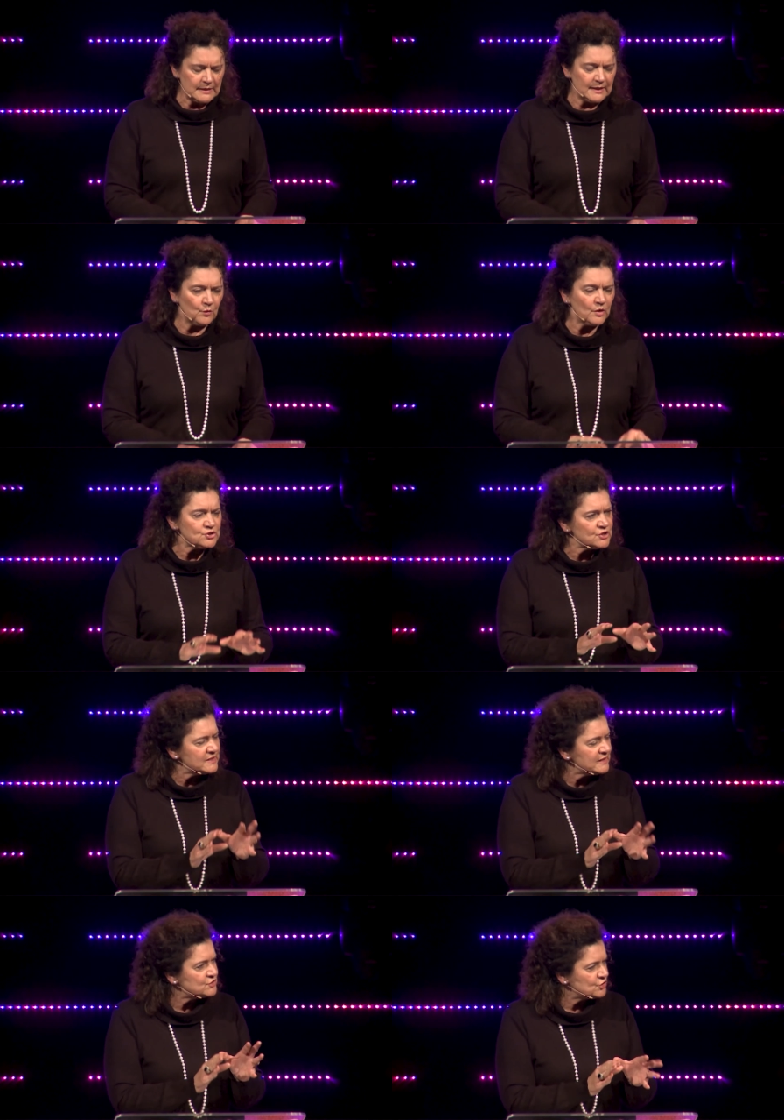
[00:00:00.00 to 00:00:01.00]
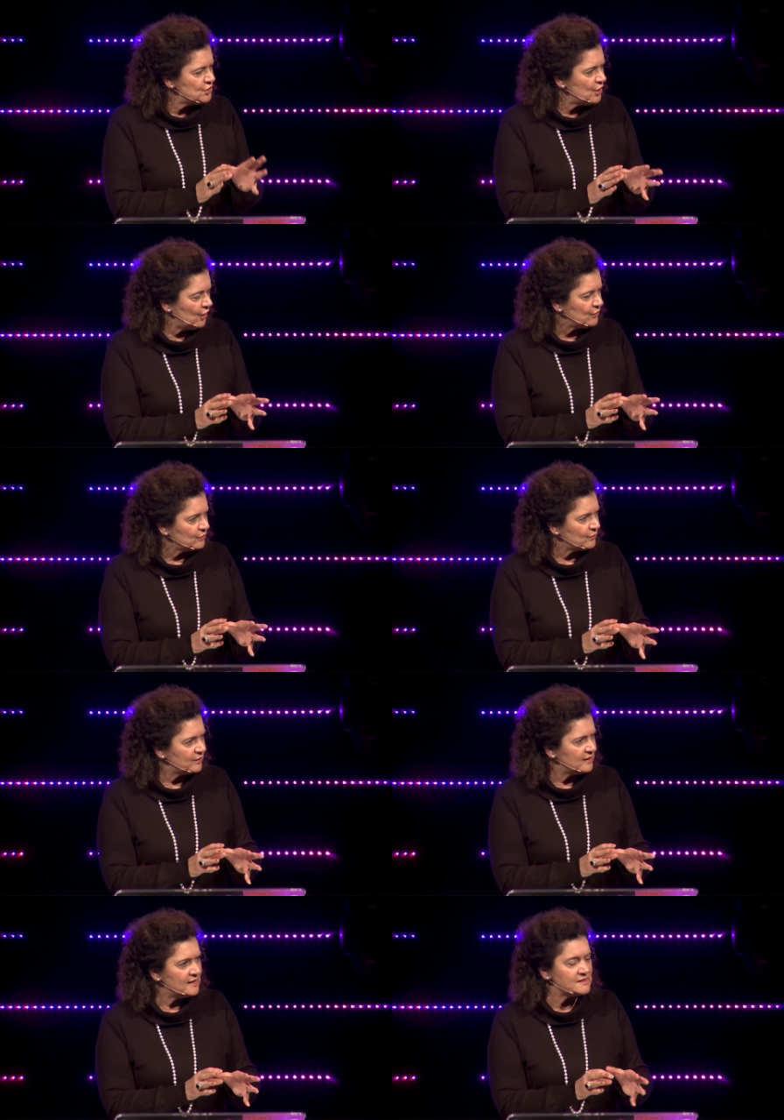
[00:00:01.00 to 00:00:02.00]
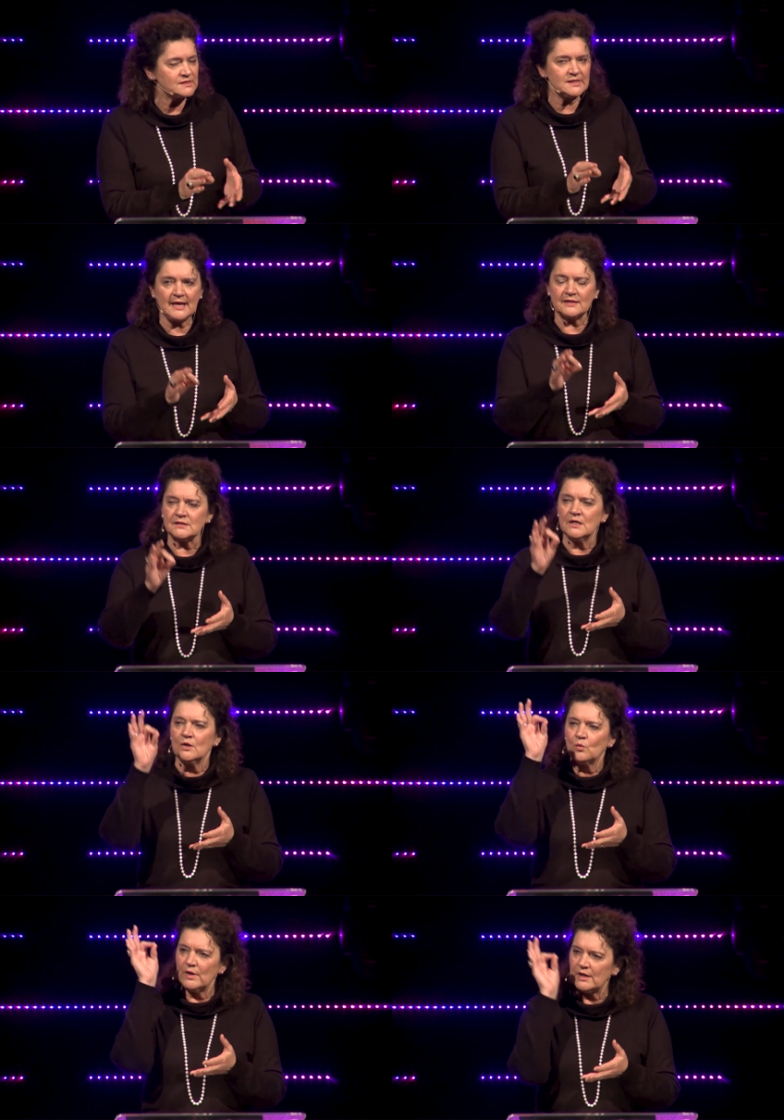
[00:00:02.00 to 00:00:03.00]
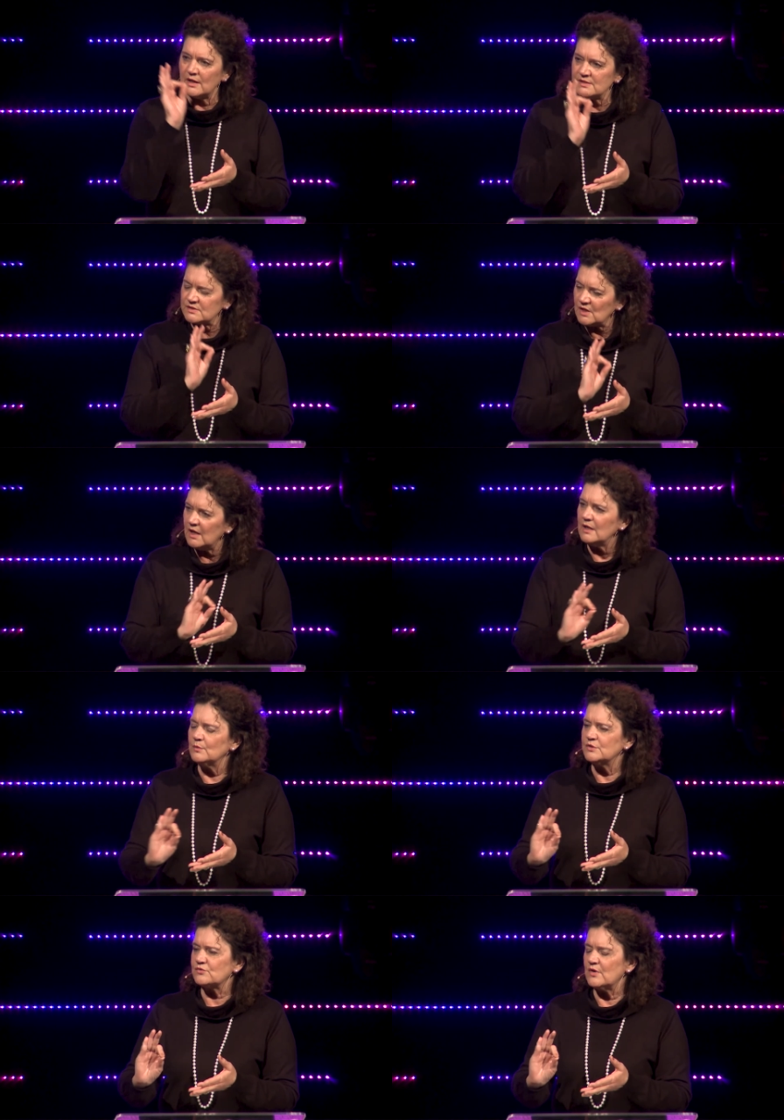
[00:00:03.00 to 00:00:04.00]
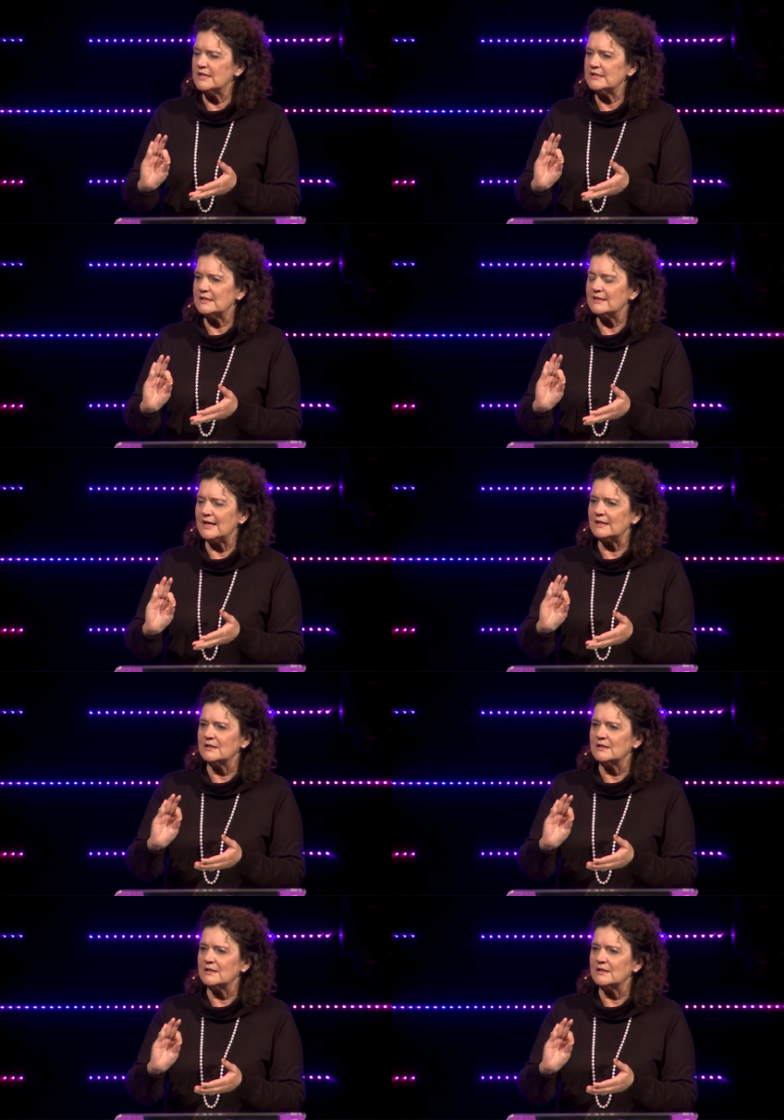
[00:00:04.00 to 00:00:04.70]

Now, what you need to know is that when Isaiah was writing that,